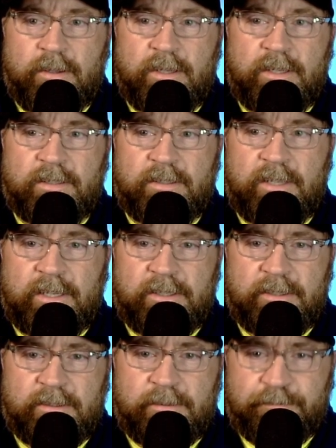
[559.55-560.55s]
It
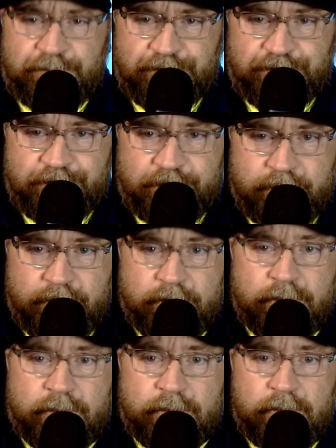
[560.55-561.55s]
says
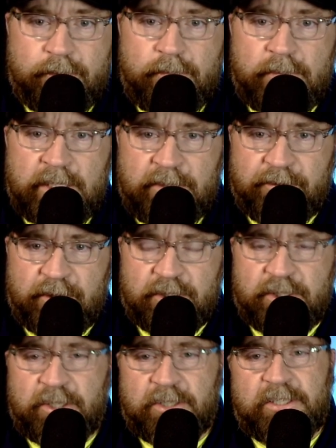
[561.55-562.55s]
in verse
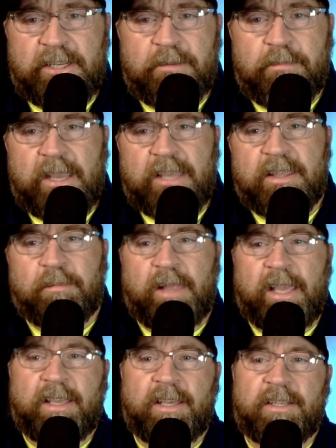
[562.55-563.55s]
13, "Make them
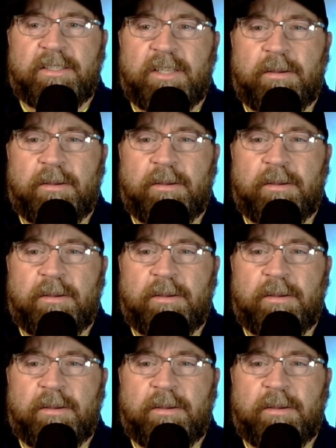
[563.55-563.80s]
like a